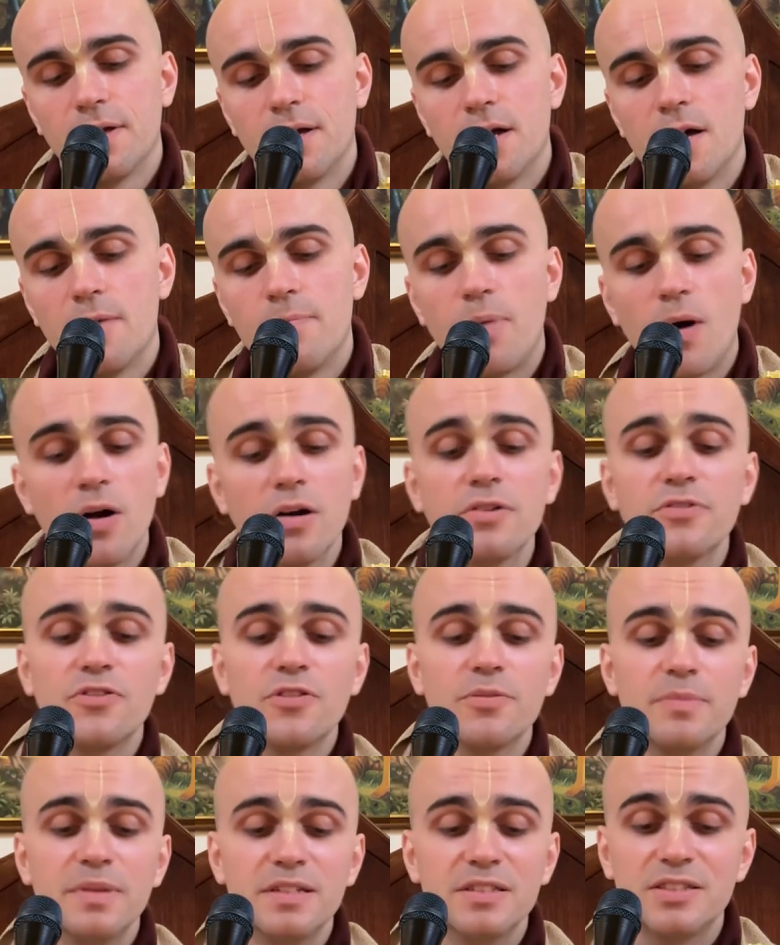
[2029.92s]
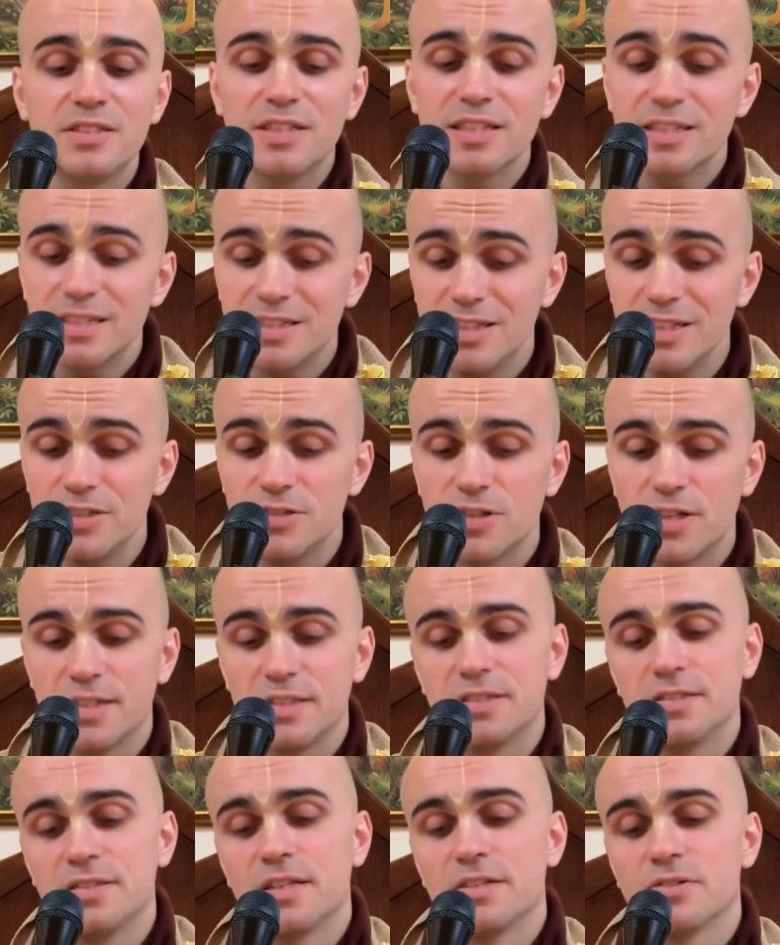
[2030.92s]
Apart from these 60
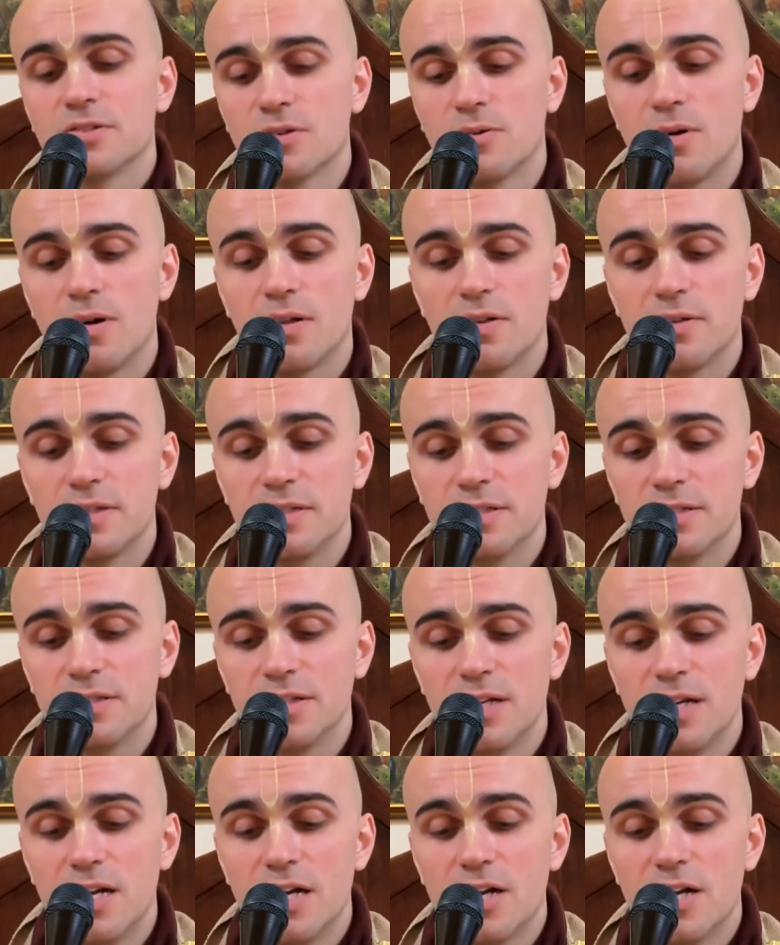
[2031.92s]
transcendental qualities,